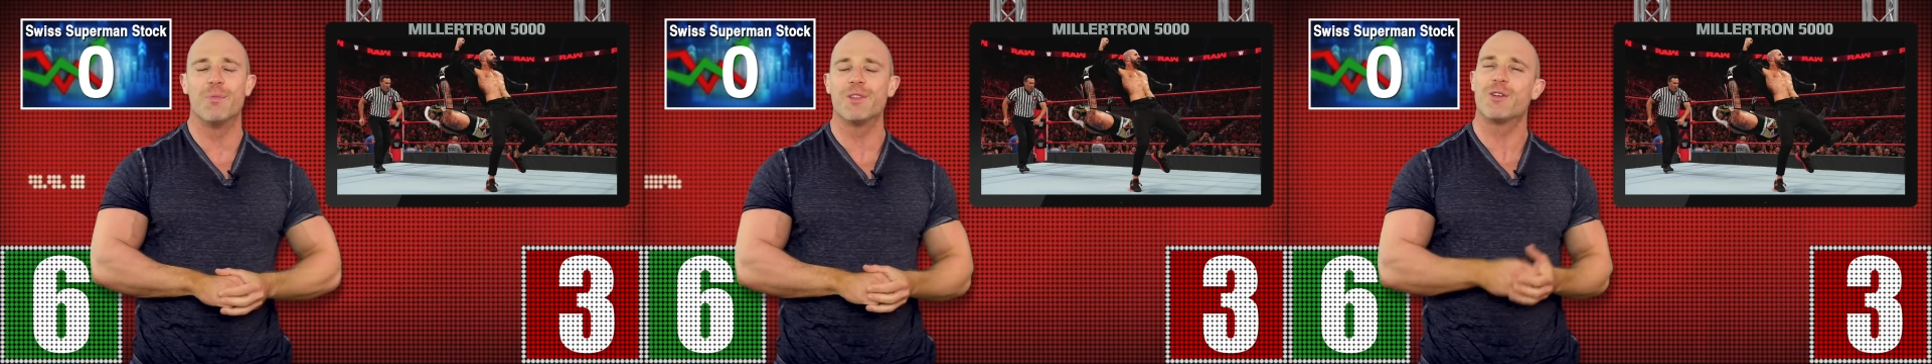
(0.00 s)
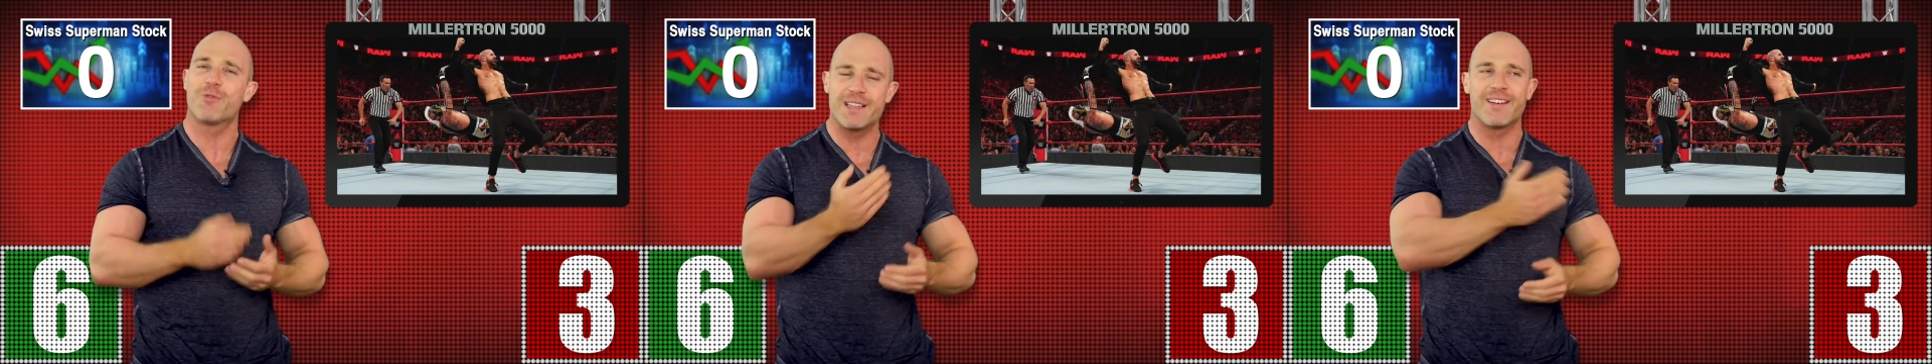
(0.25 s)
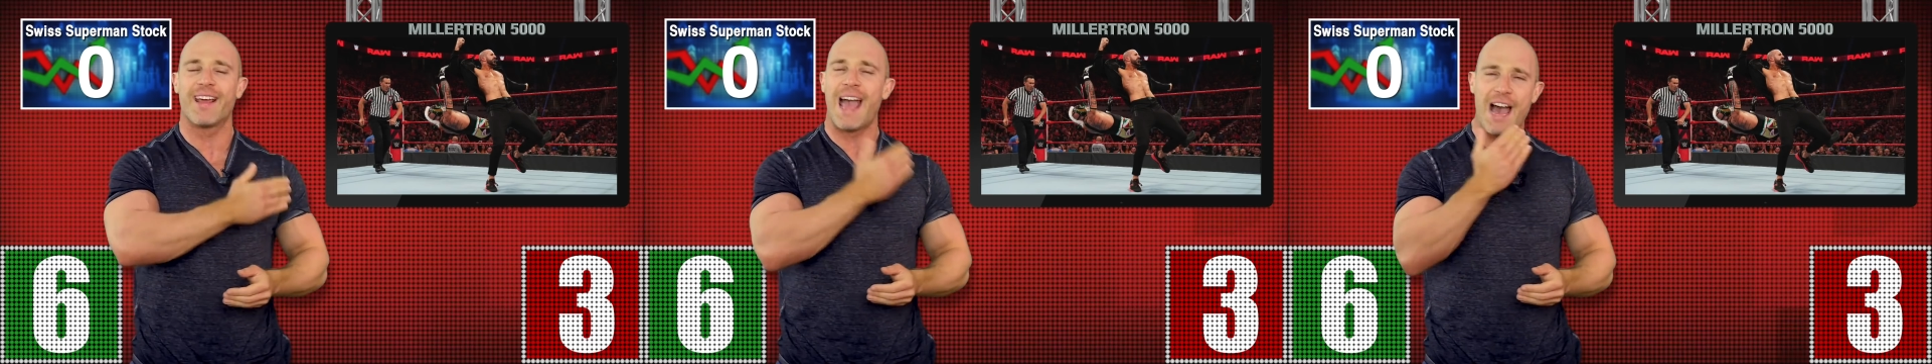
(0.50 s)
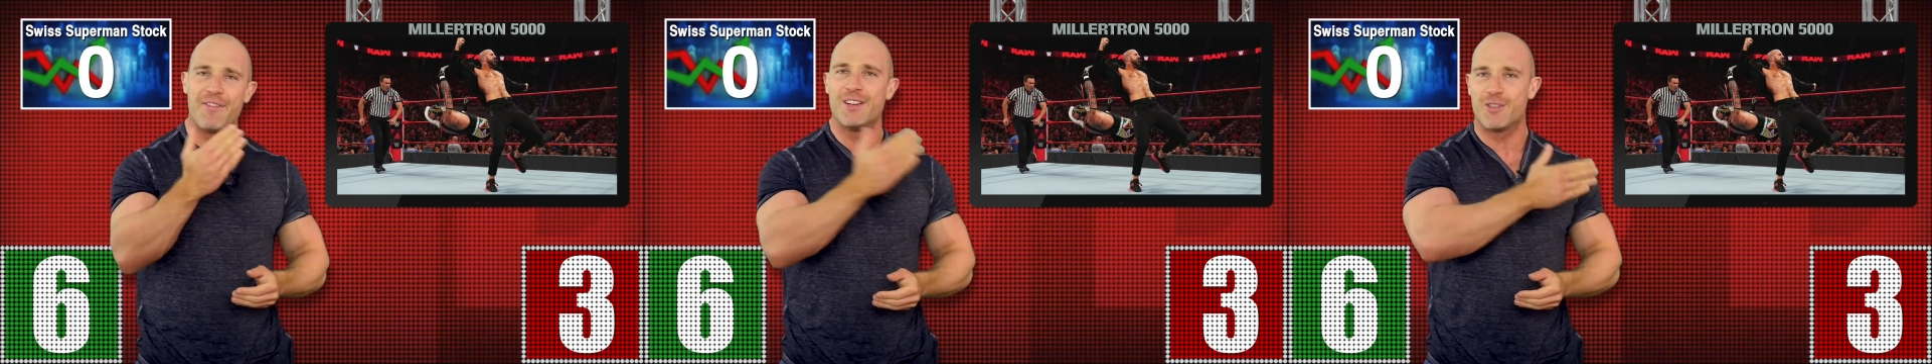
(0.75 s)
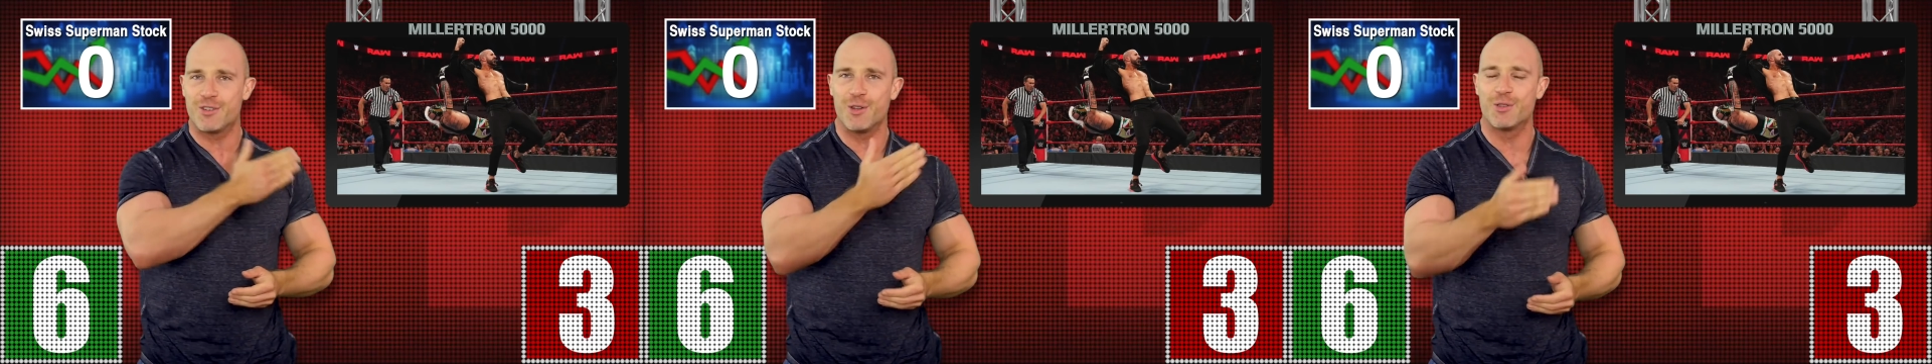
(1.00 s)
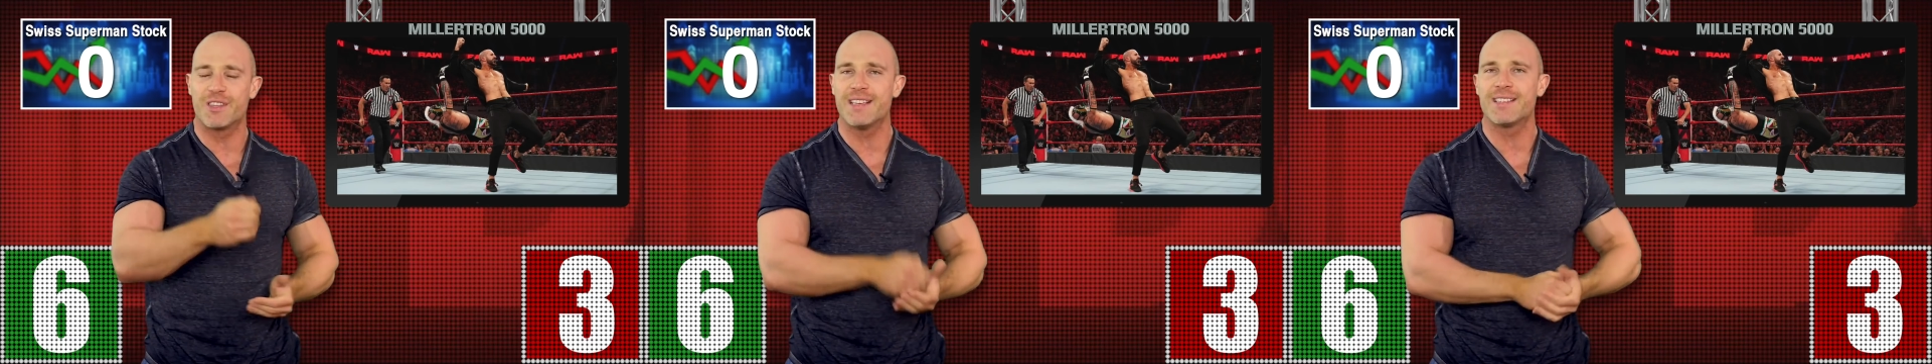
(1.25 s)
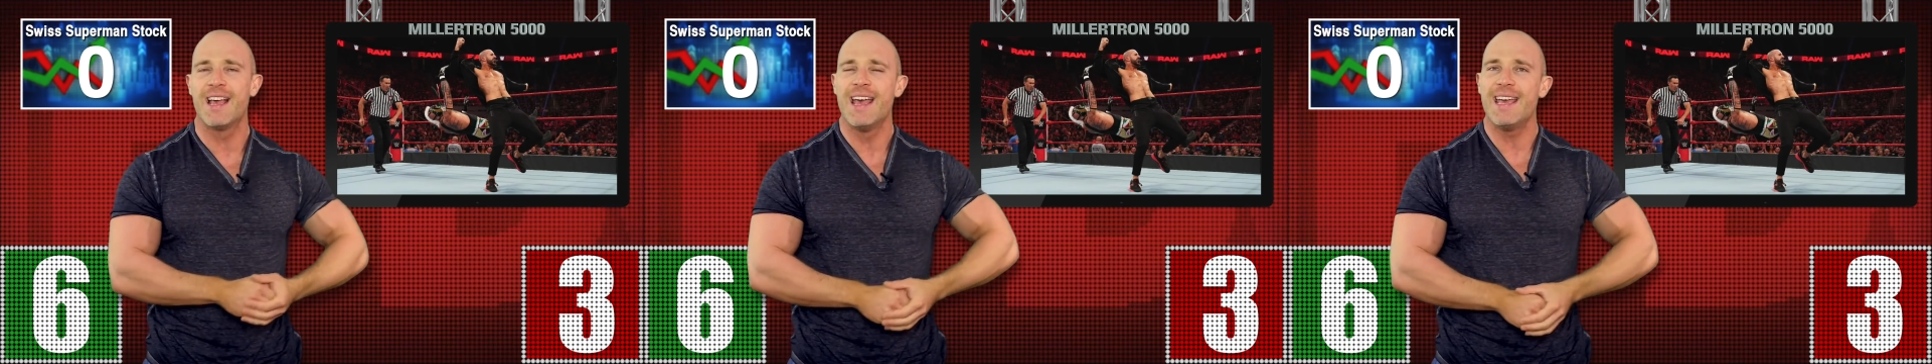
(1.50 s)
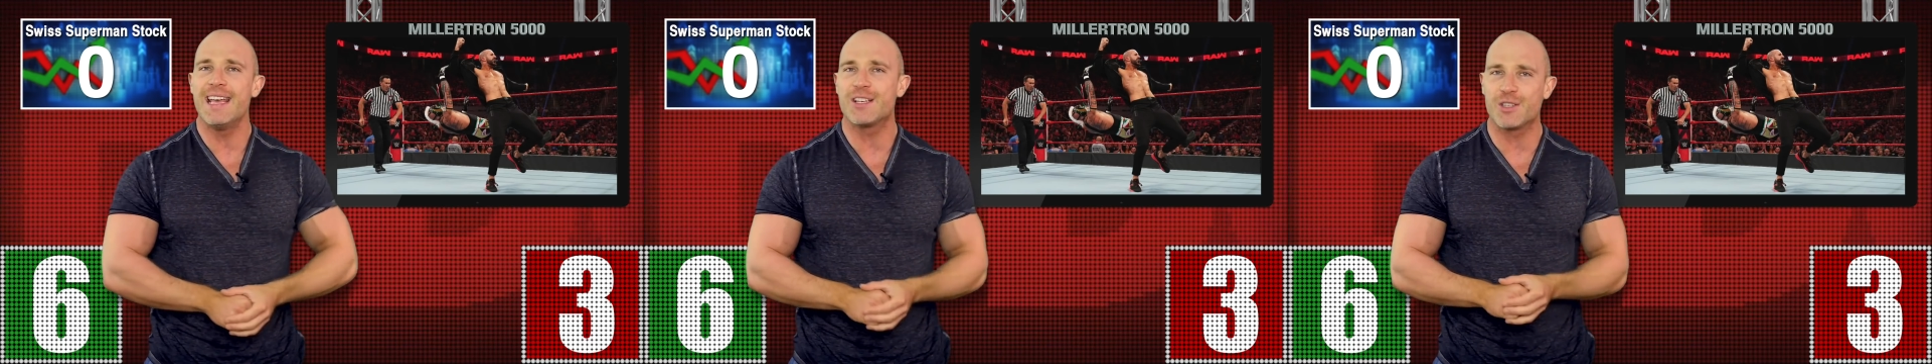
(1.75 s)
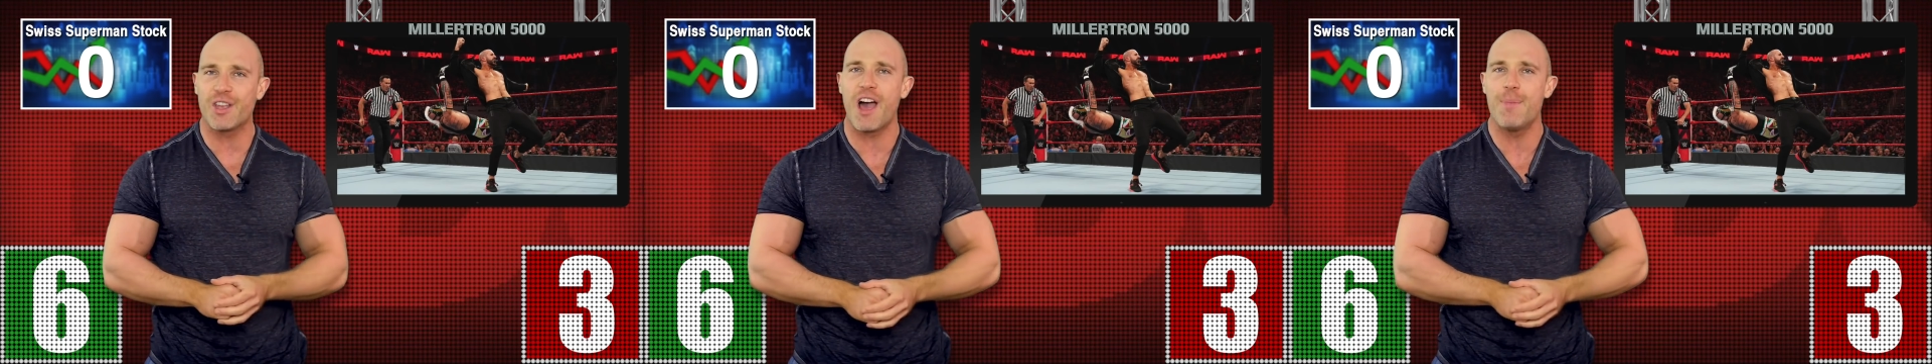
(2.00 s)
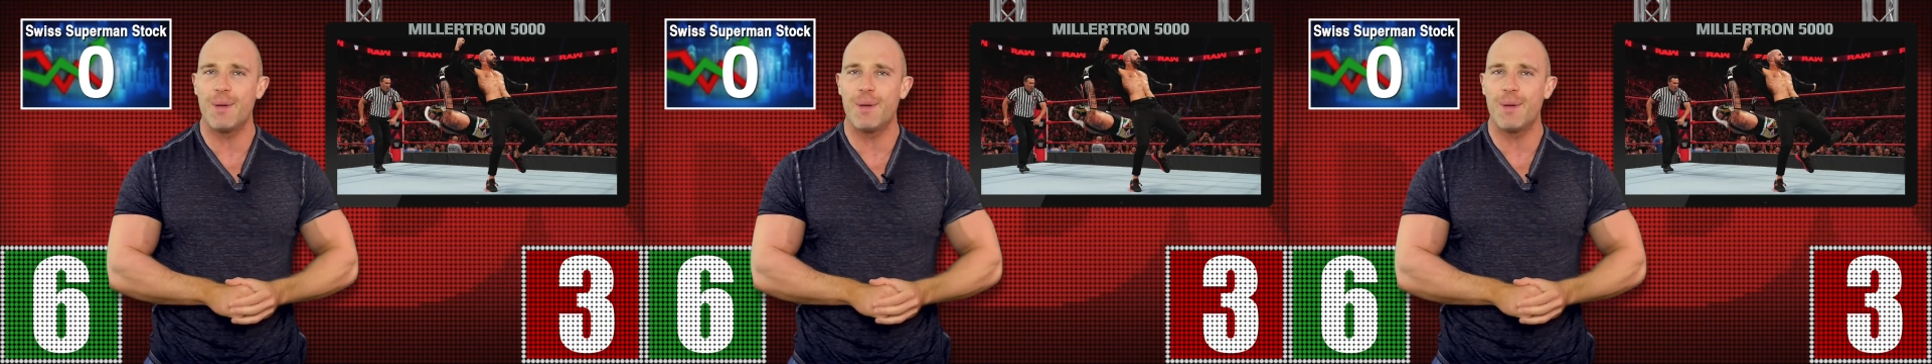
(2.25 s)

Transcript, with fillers: But the reason I have introduced this is because I